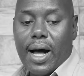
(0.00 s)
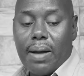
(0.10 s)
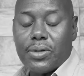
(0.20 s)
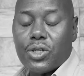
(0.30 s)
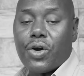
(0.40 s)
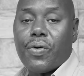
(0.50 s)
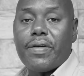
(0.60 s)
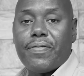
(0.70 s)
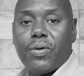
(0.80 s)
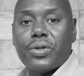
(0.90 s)
I'm so
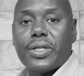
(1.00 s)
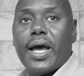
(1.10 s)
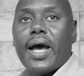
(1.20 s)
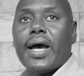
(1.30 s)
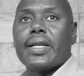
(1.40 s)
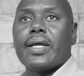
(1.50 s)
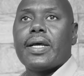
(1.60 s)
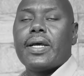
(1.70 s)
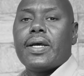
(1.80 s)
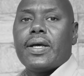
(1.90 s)
grateful that,
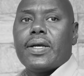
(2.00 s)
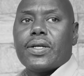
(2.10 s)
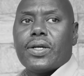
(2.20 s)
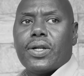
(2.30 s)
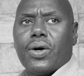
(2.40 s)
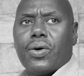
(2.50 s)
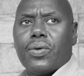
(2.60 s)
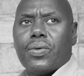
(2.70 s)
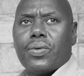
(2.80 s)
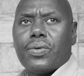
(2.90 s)
you
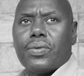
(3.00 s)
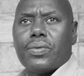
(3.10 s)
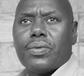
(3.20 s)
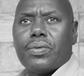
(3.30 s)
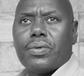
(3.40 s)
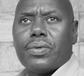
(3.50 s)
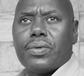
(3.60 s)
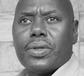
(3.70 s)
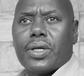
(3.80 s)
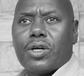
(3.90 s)
know, the